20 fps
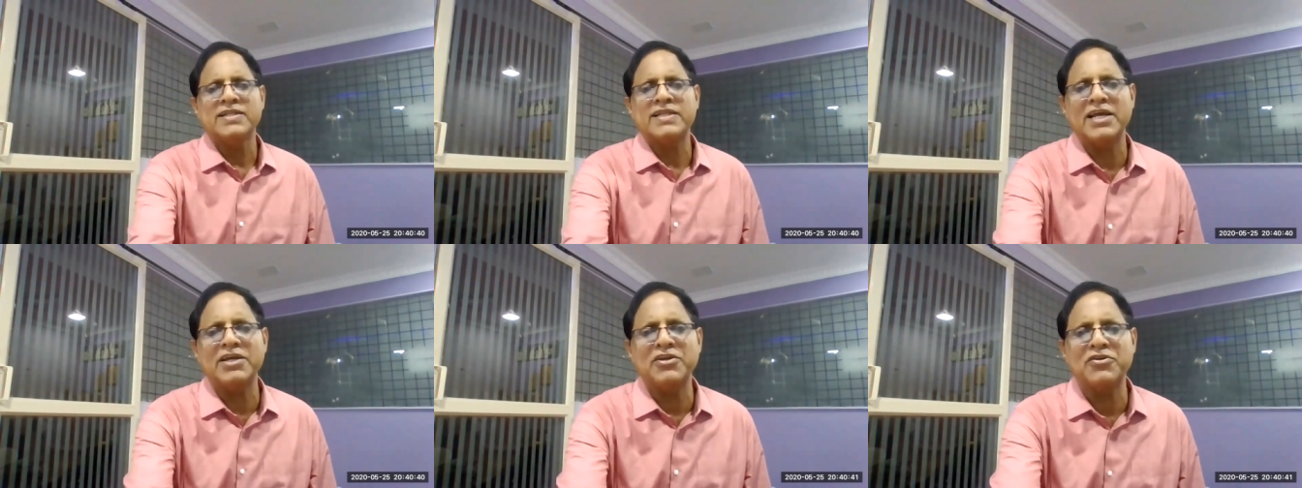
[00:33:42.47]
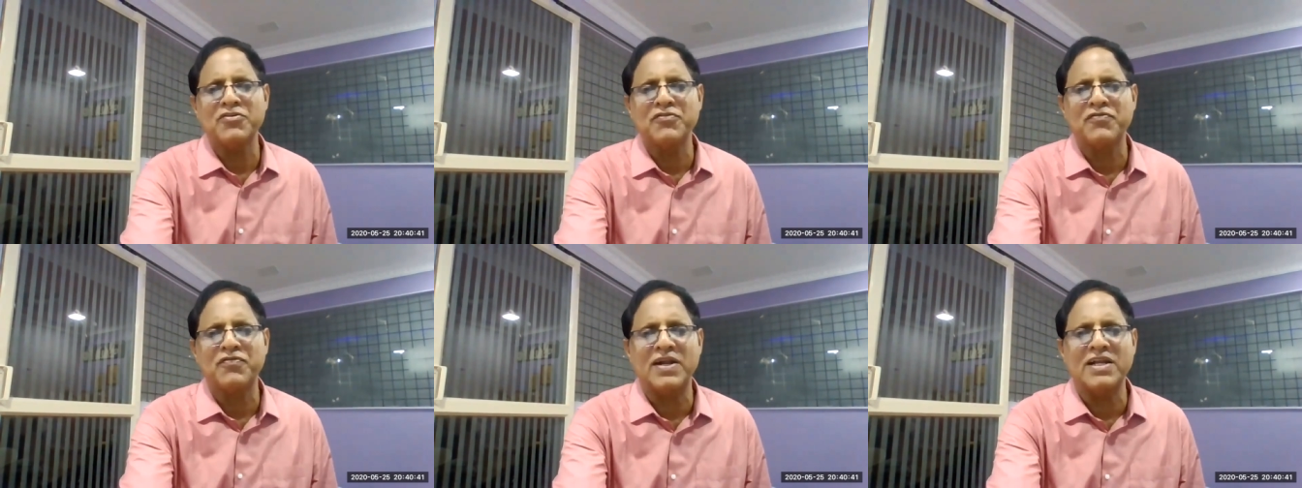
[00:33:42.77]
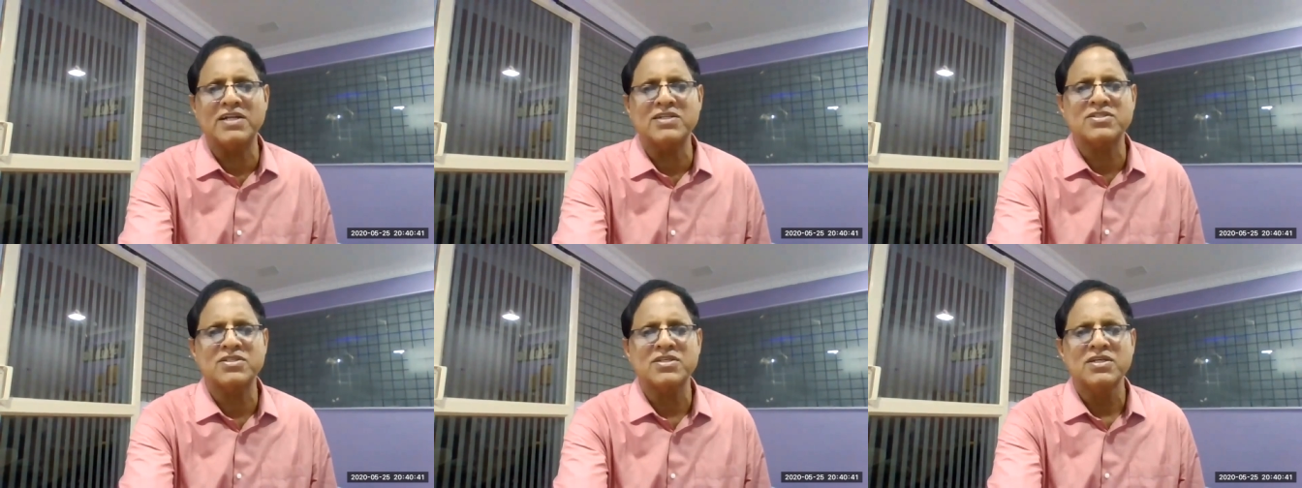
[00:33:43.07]
Thank you,
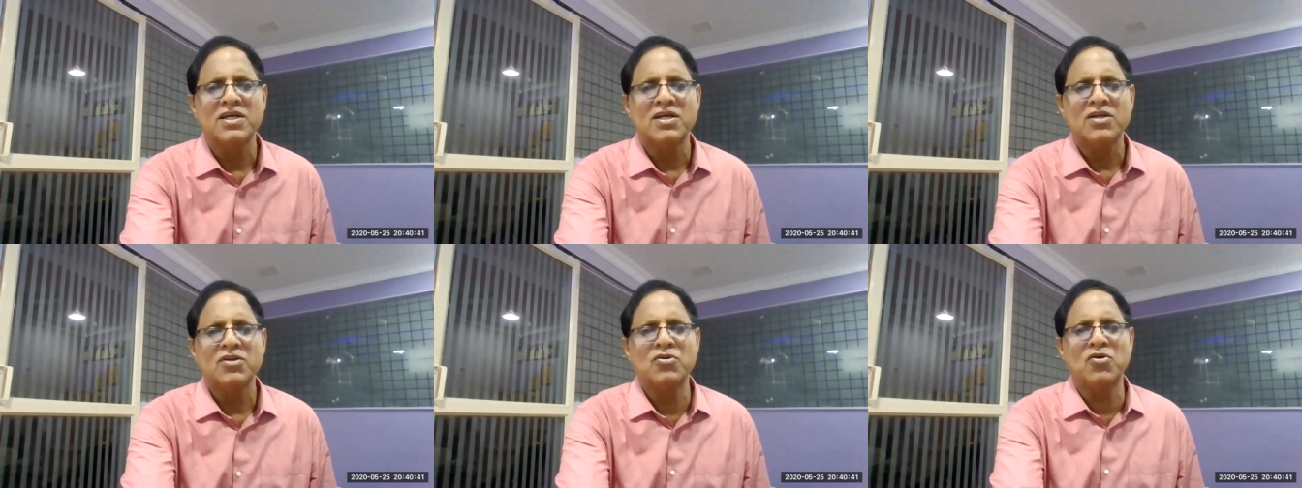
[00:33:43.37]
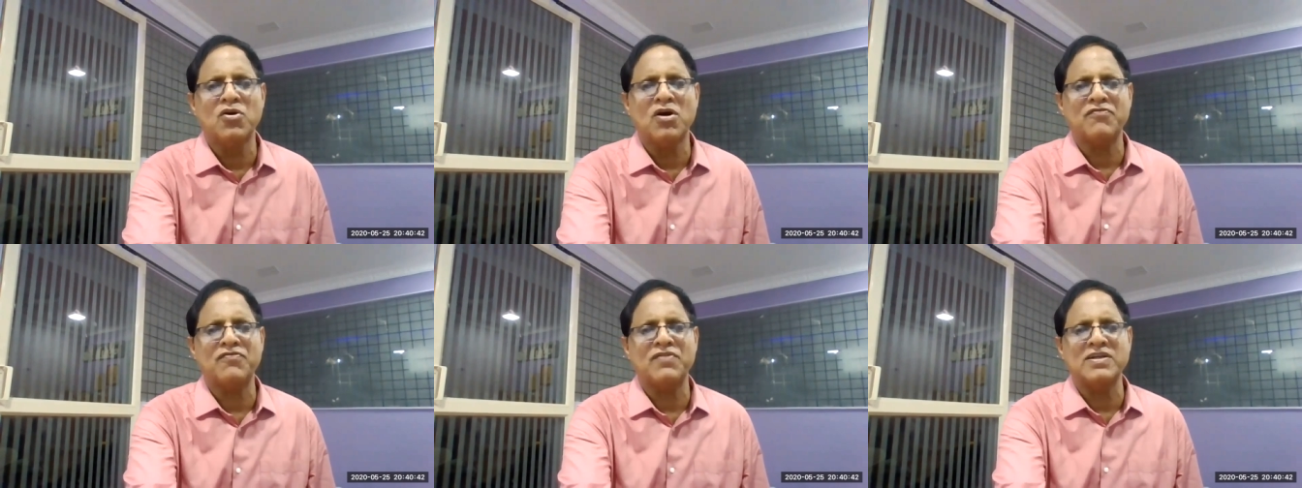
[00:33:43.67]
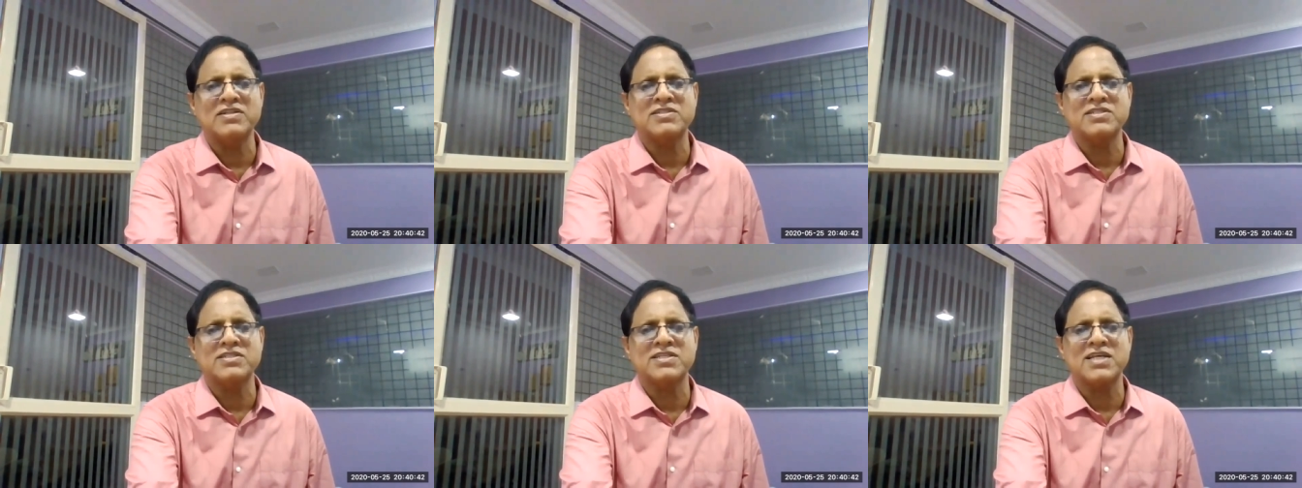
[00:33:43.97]
friends. No
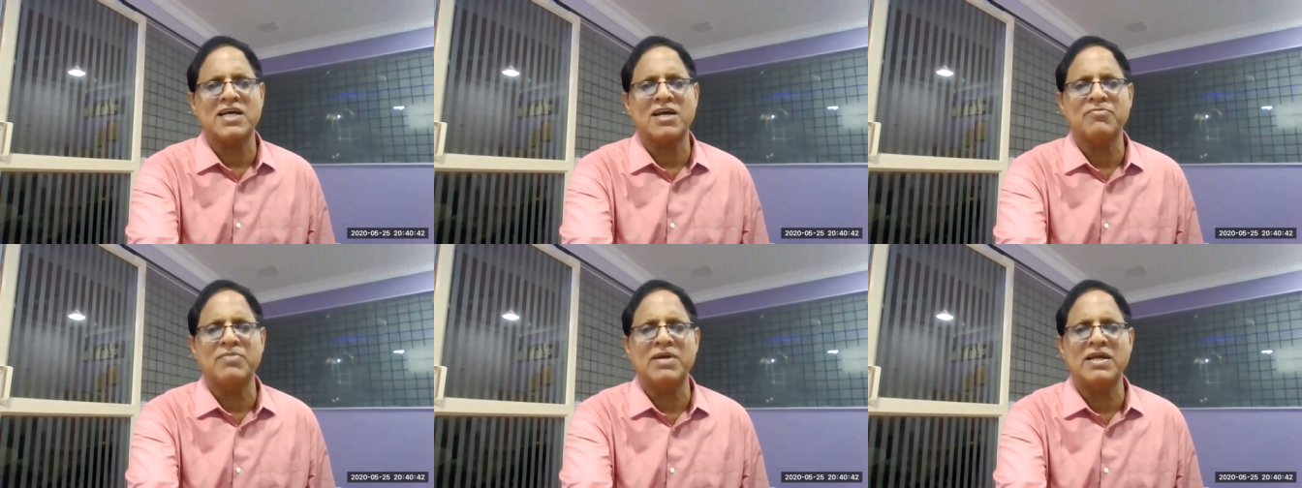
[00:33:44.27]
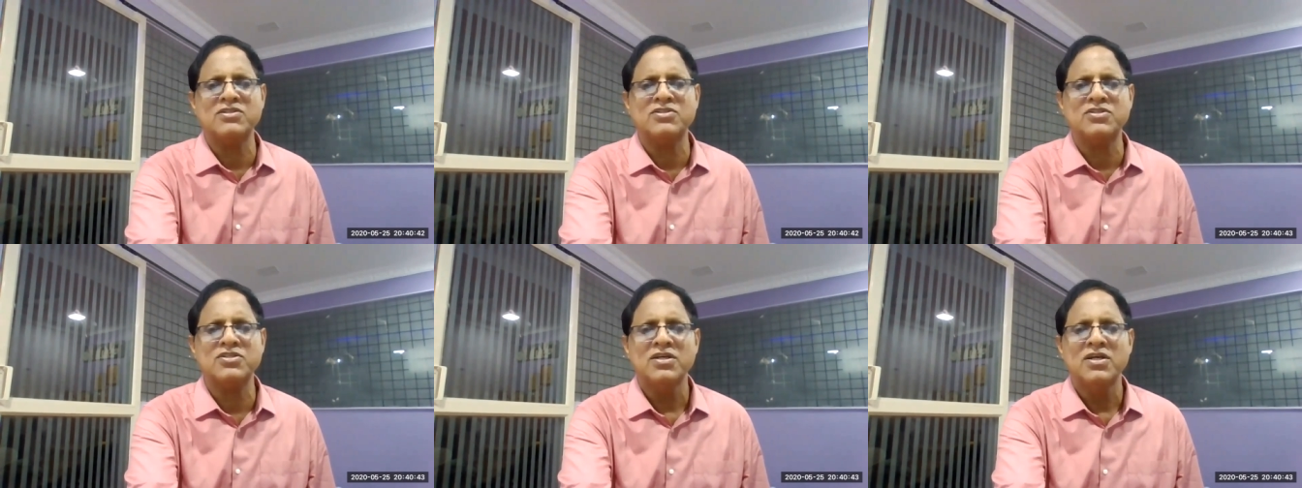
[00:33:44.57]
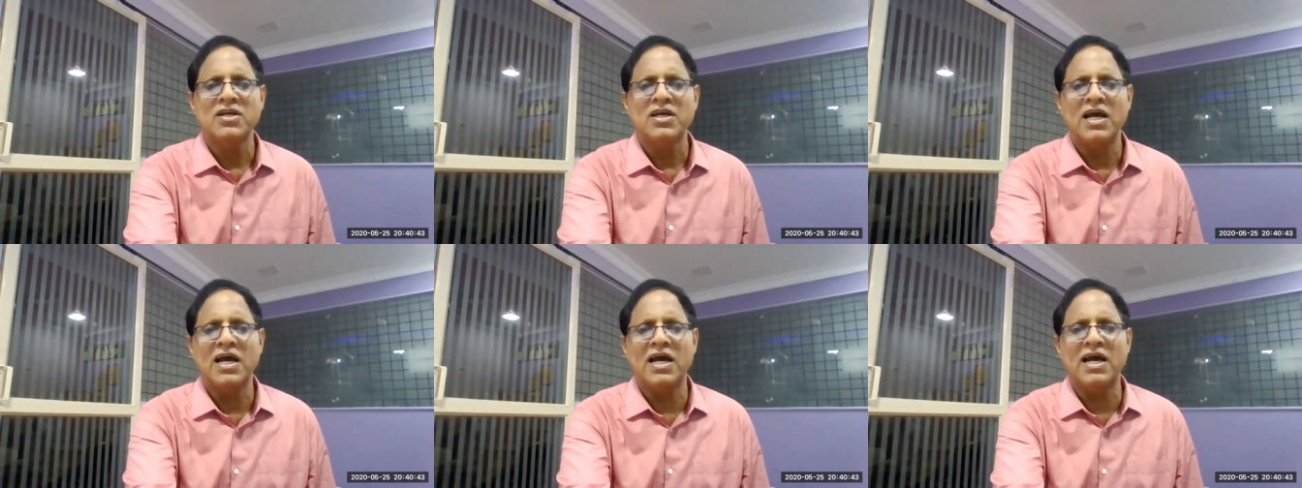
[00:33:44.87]
offenses are meant,
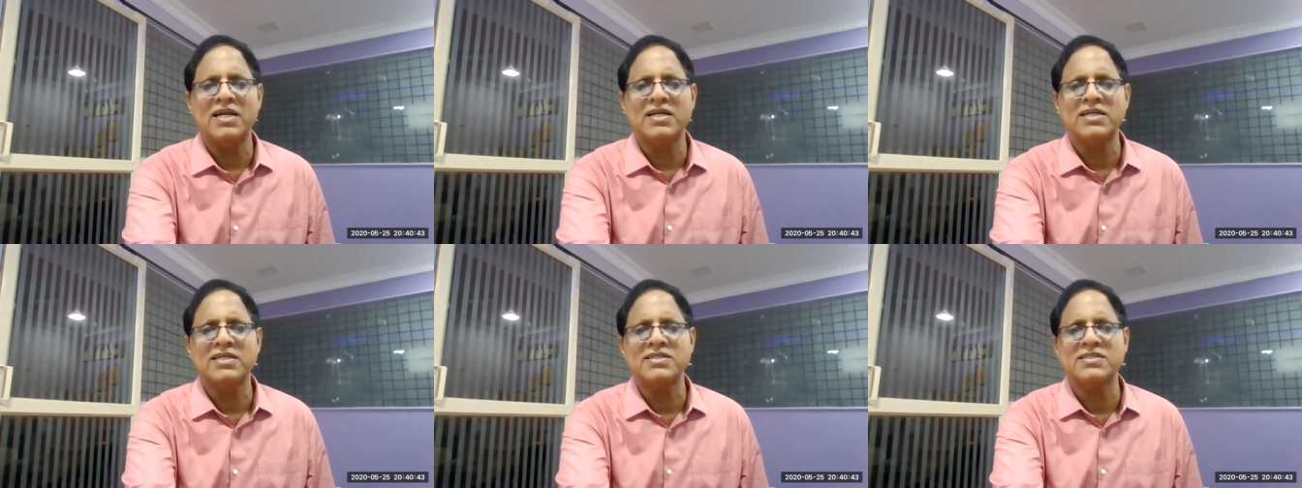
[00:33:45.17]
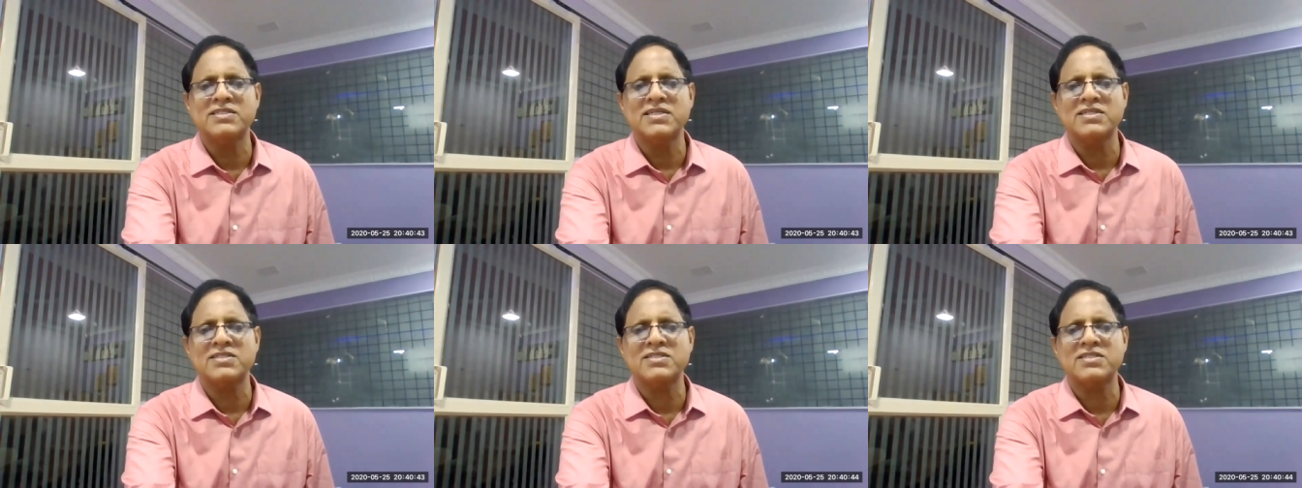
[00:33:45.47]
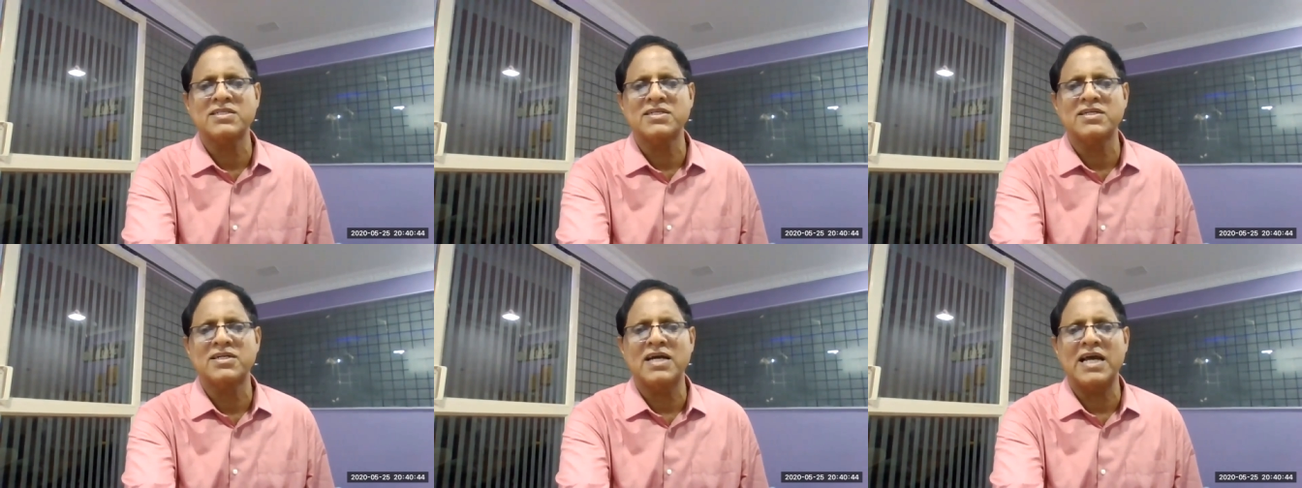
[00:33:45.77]
and it's
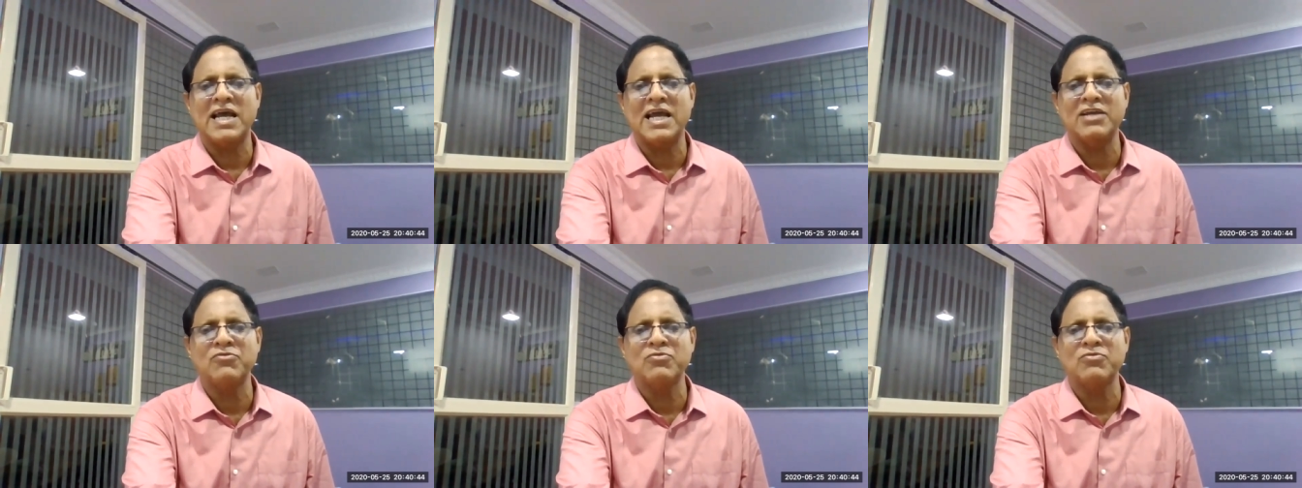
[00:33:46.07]
just uh,